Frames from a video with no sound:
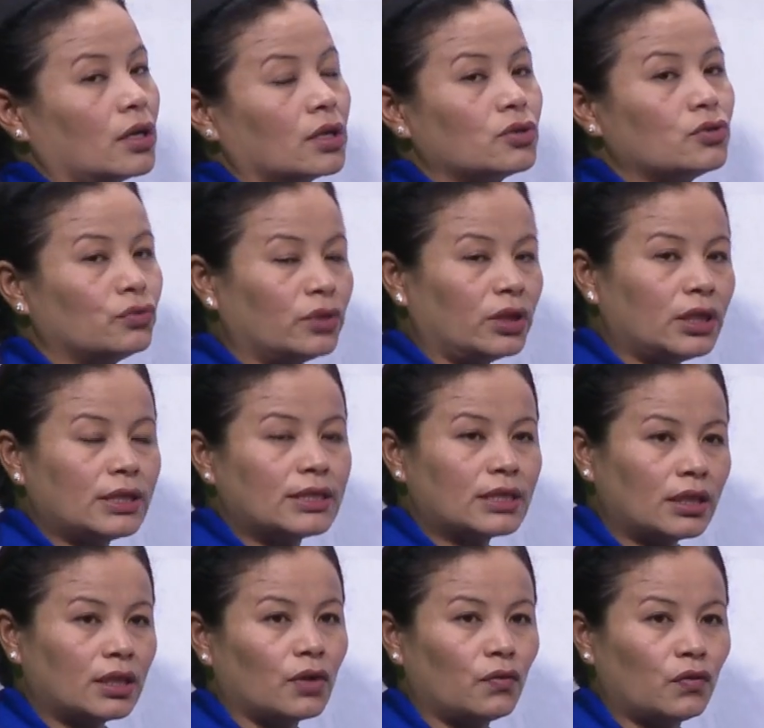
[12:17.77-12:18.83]
2 E's
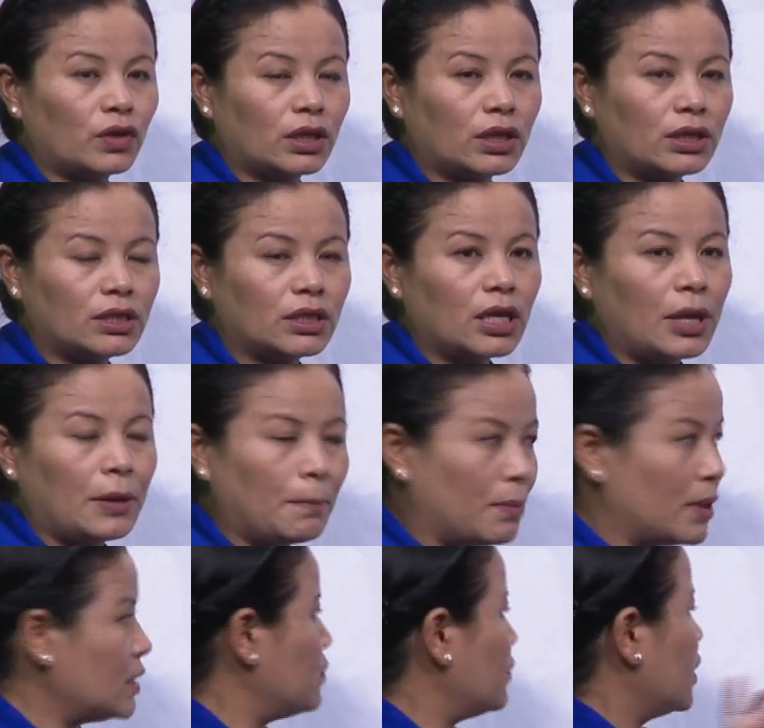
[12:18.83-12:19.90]
in a word,
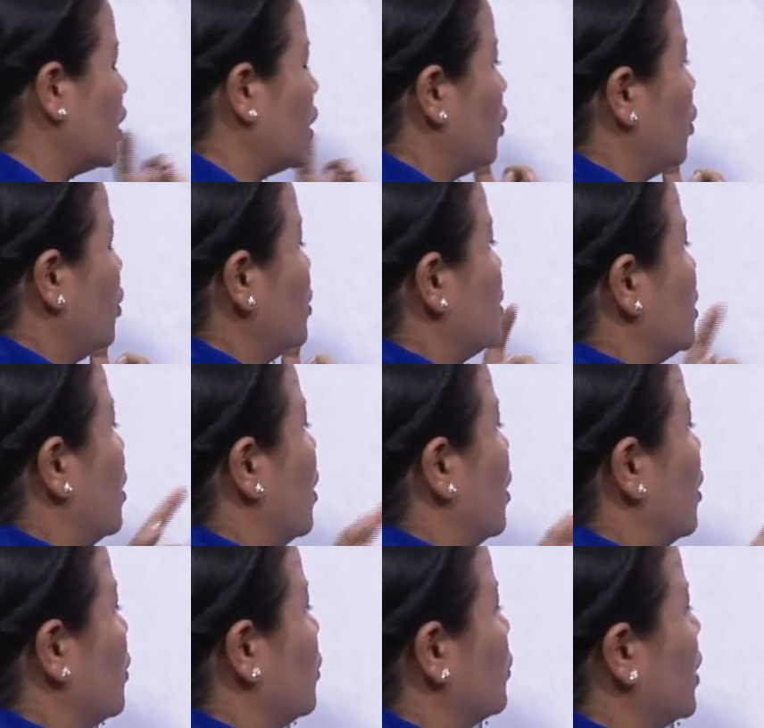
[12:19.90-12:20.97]
but we cannot,
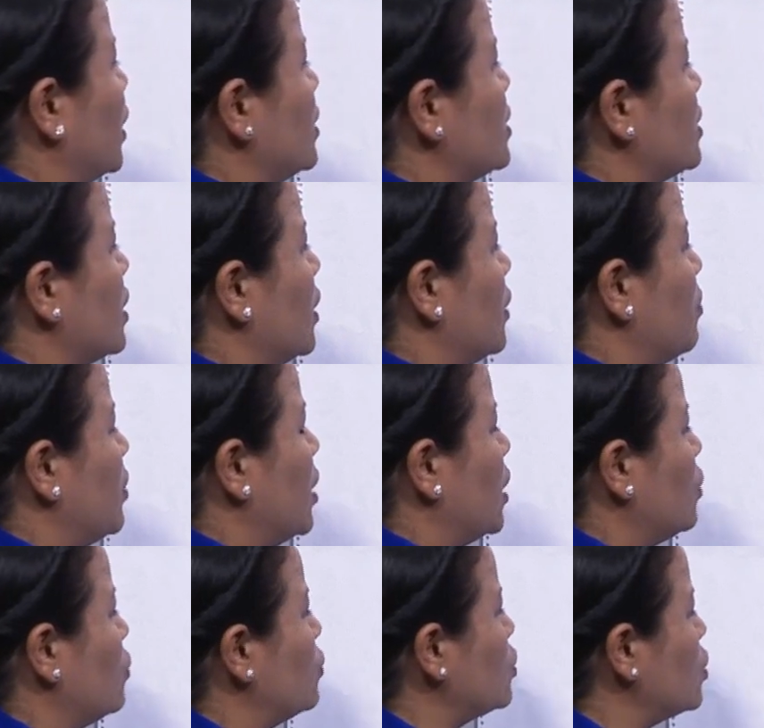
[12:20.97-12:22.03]
you can say, make
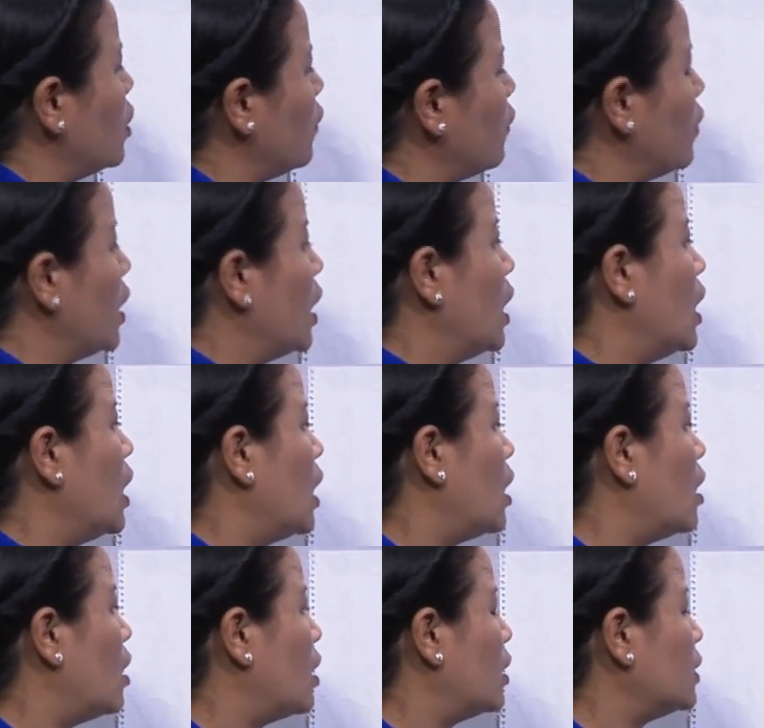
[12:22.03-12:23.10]
use of
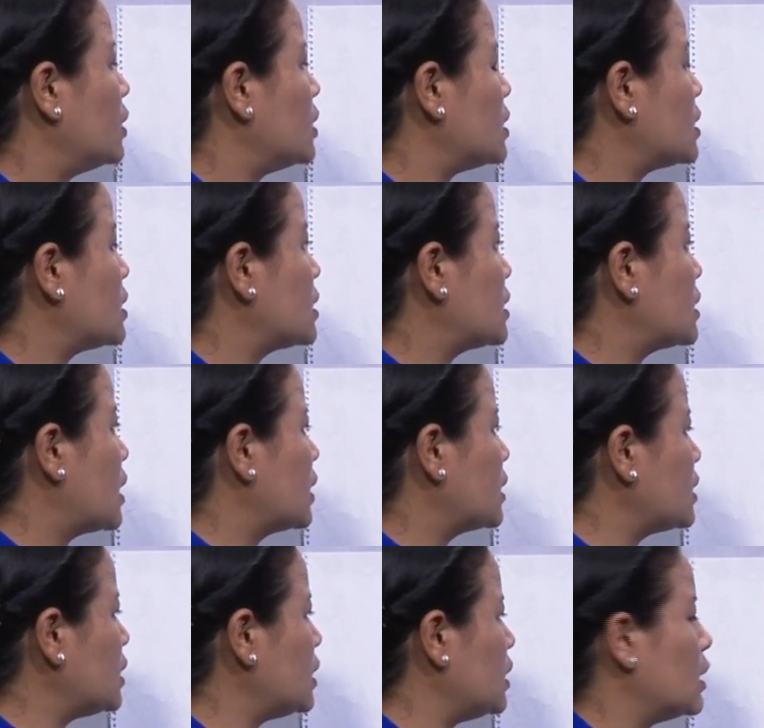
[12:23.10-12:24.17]
this
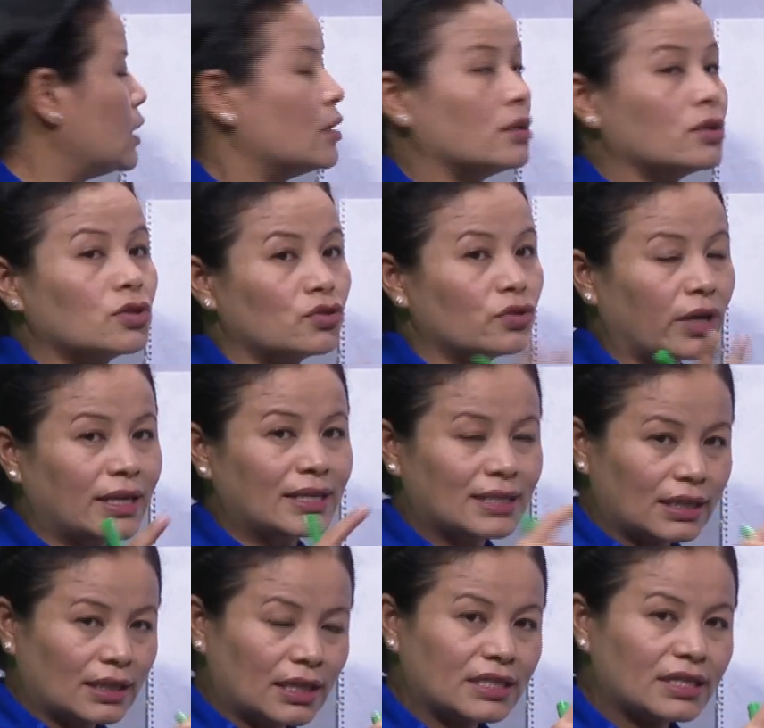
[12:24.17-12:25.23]
T twice
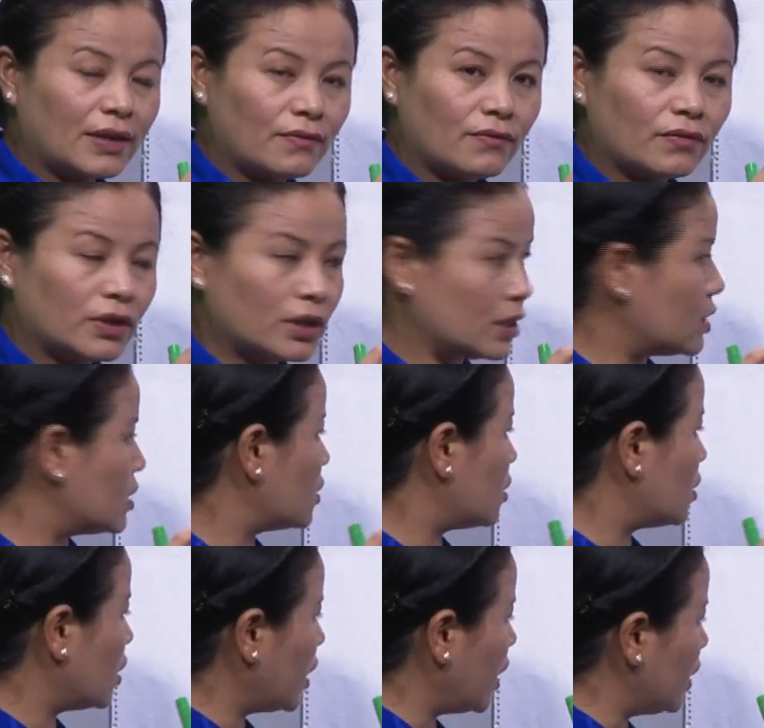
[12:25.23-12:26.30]
in the same word,
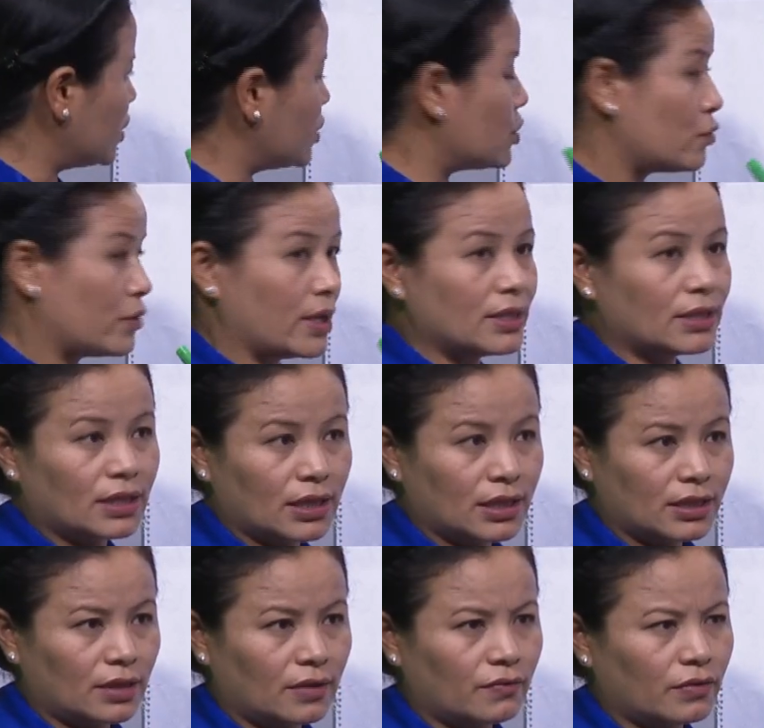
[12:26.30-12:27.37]
H twice in the
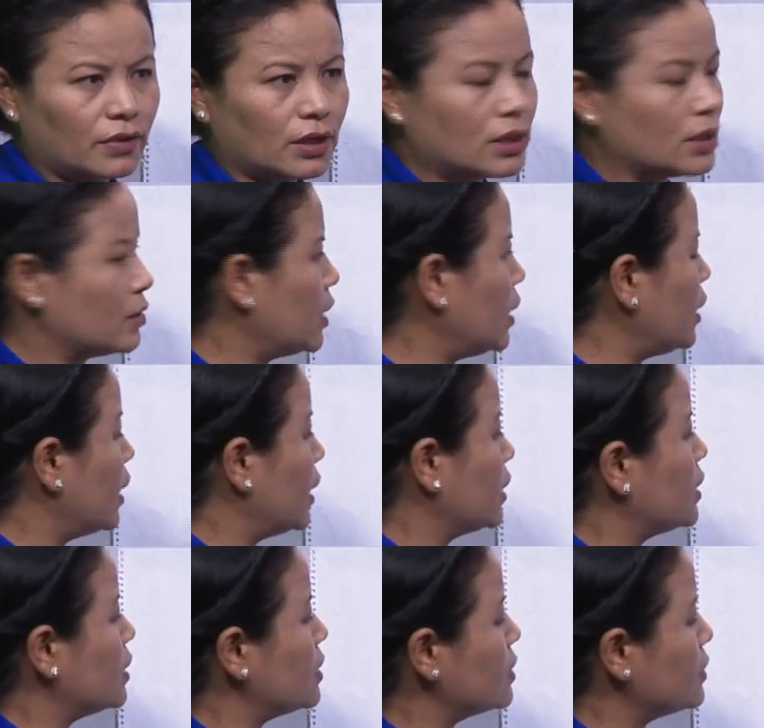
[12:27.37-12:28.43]
same word, okay, like
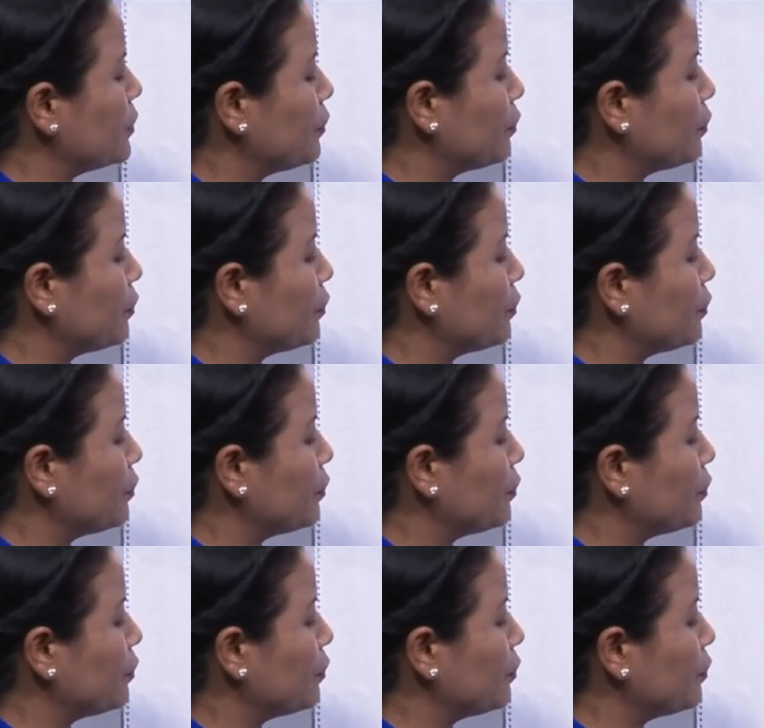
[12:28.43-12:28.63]
this.